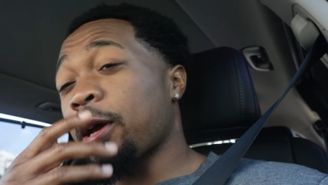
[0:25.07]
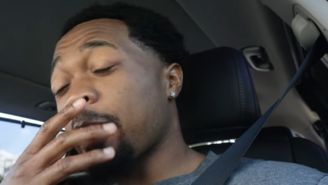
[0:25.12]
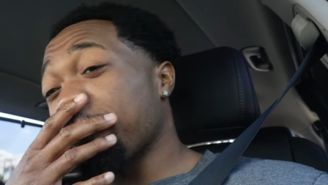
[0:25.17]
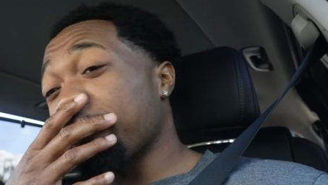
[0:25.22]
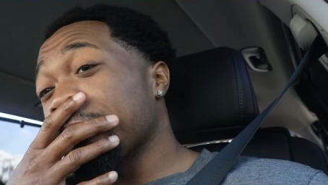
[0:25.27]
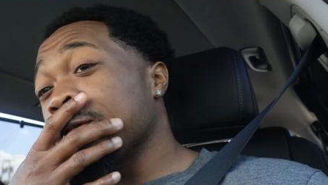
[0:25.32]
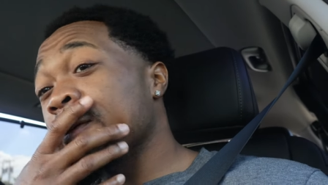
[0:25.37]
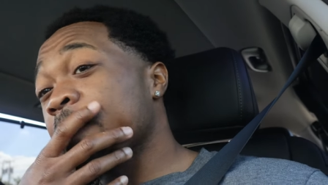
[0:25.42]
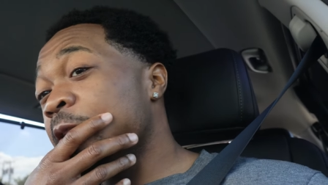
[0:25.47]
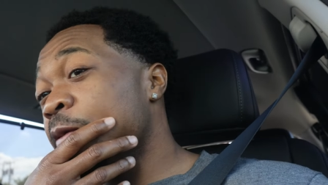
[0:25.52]

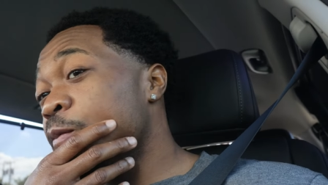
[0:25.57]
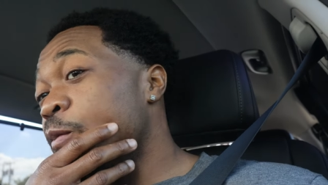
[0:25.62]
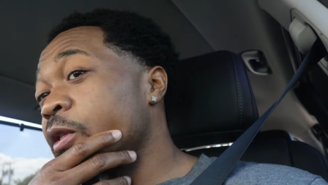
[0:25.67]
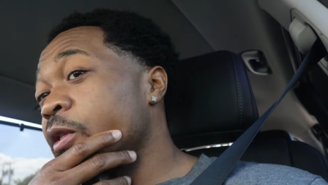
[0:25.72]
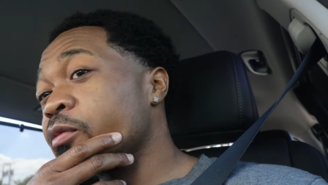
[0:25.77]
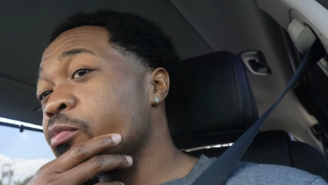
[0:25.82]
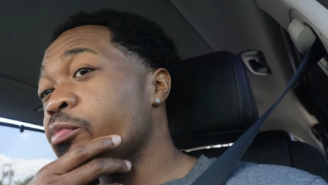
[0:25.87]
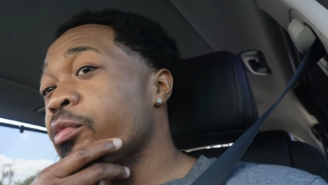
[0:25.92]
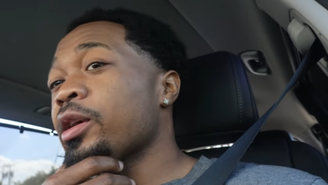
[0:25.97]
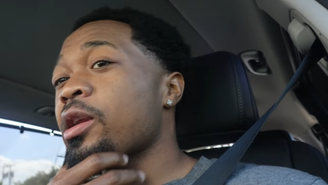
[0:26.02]
I feel so
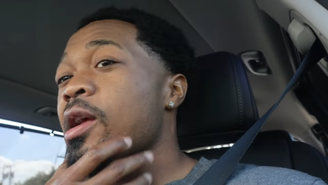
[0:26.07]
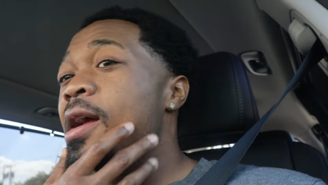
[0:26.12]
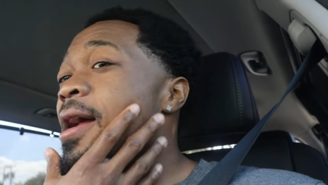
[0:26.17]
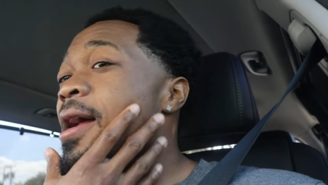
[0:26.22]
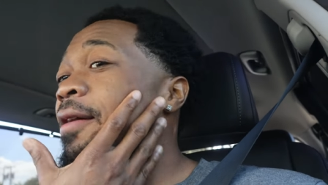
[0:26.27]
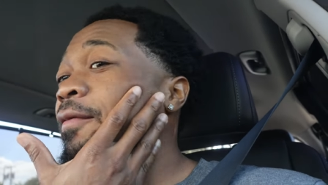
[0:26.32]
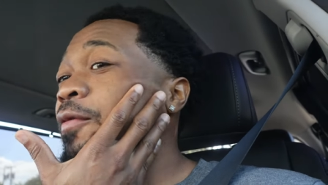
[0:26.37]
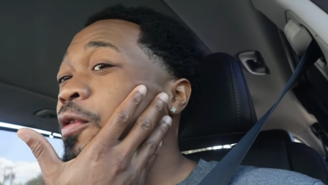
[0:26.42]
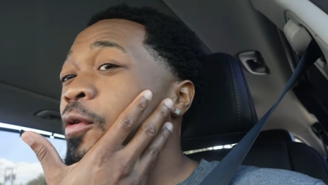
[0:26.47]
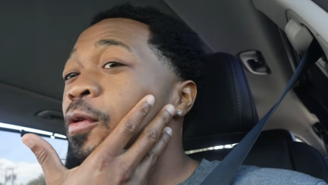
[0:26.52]
much better. I
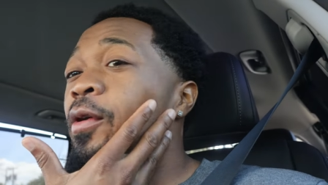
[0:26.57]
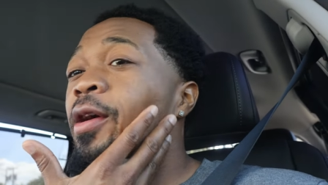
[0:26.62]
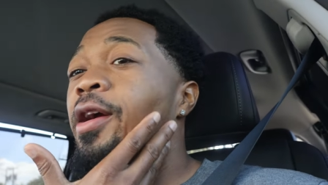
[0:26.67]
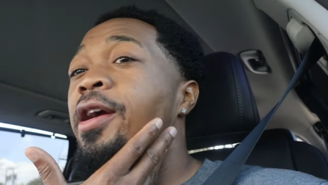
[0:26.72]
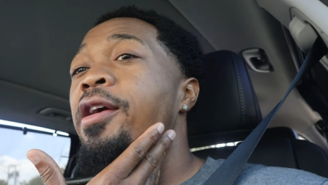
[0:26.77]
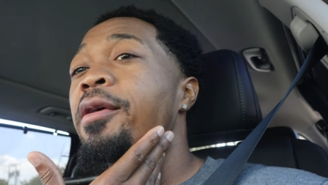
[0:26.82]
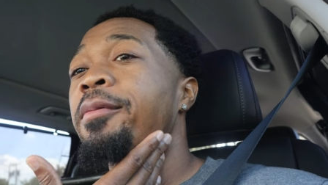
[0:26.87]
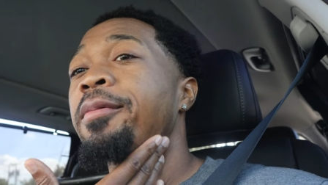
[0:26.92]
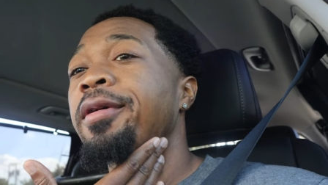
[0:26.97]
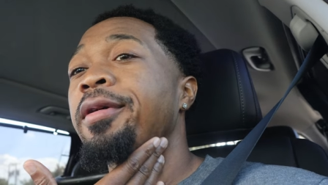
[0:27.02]
have no
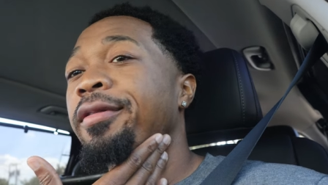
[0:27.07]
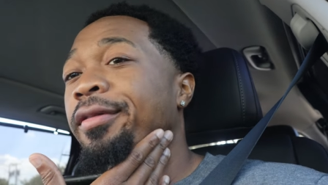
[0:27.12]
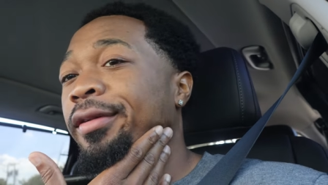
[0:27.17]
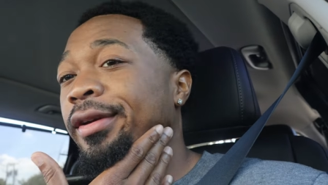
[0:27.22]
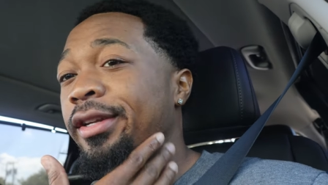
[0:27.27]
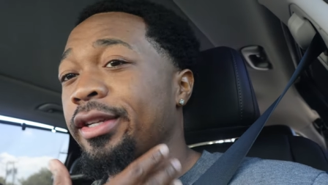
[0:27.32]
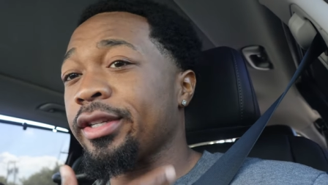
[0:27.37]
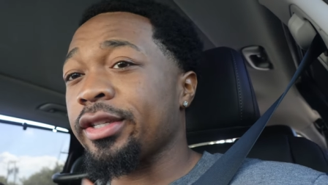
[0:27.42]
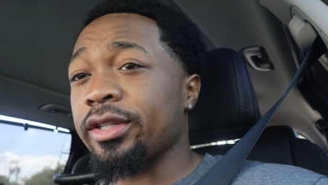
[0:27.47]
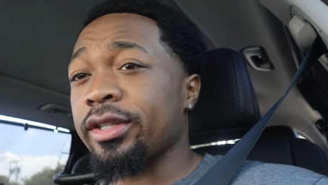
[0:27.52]
hair on my
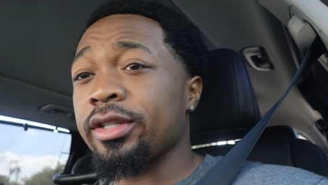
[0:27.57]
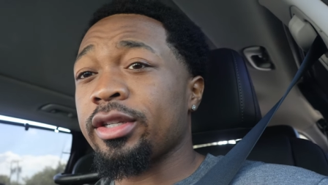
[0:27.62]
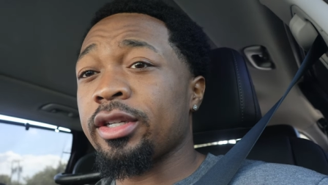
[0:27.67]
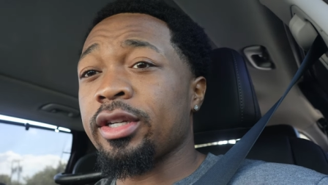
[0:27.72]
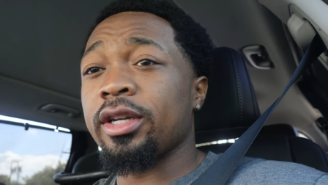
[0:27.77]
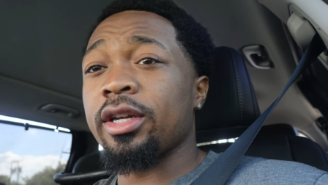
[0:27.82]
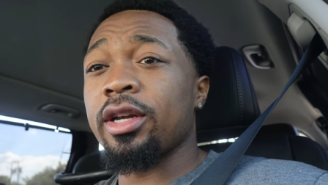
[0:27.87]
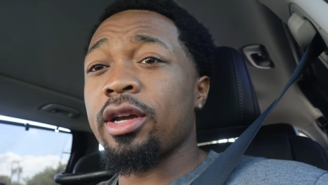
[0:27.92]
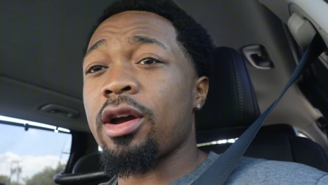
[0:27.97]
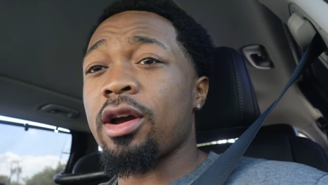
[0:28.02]
face.
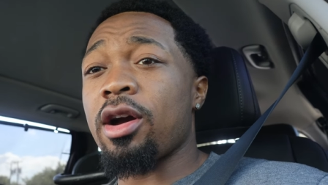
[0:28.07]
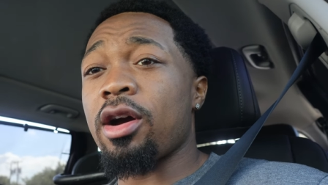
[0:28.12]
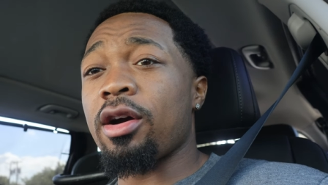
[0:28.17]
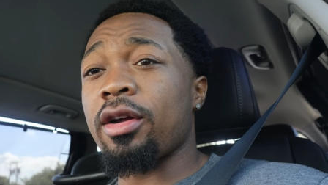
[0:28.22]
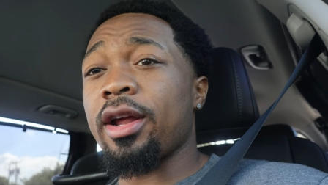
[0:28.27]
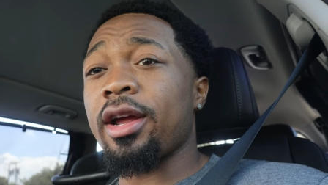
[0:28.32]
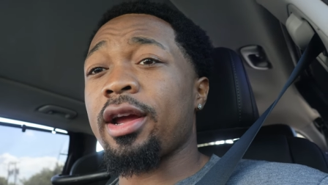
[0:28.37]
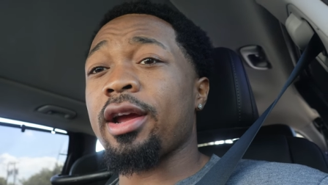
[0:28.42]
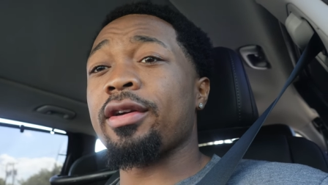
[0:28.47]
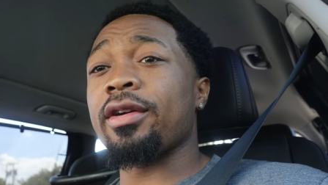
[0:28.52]

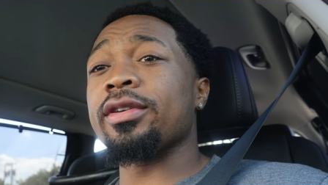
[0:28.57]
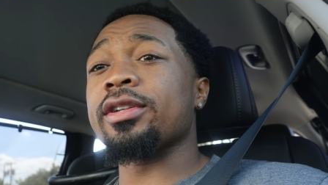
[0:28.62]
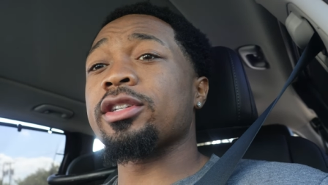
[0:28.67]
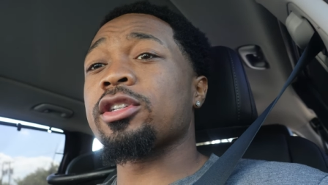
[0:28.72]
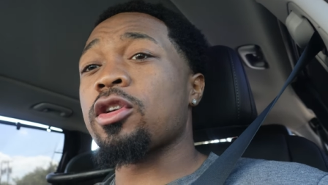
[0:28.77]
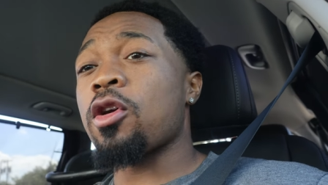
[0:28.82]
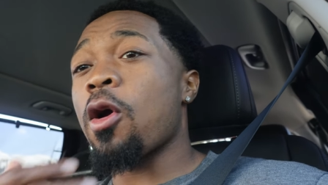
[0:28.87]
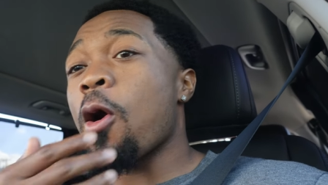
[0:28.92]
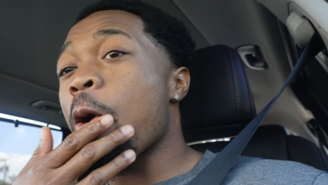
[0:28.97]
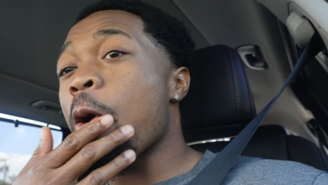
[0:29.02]
All that hair
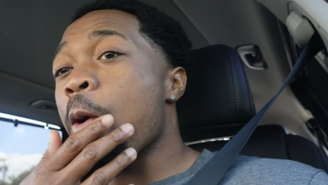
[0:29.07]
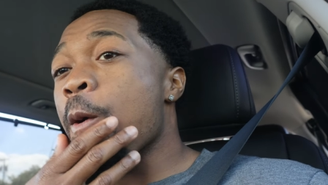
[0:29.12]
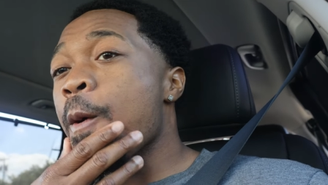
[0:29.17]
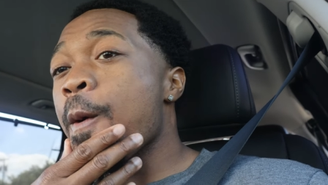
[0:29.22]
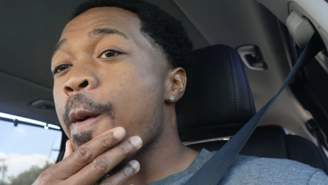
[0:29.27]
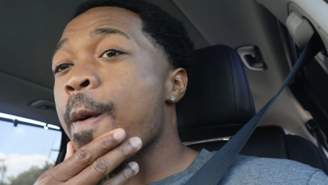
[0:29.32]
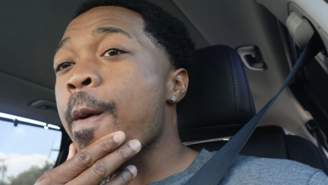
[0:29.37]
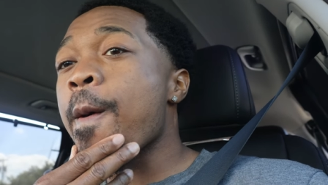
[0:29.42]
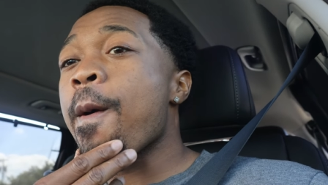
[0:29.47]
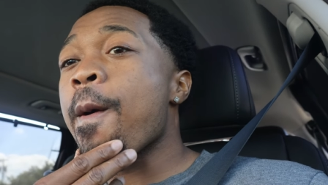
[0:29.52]
is gone.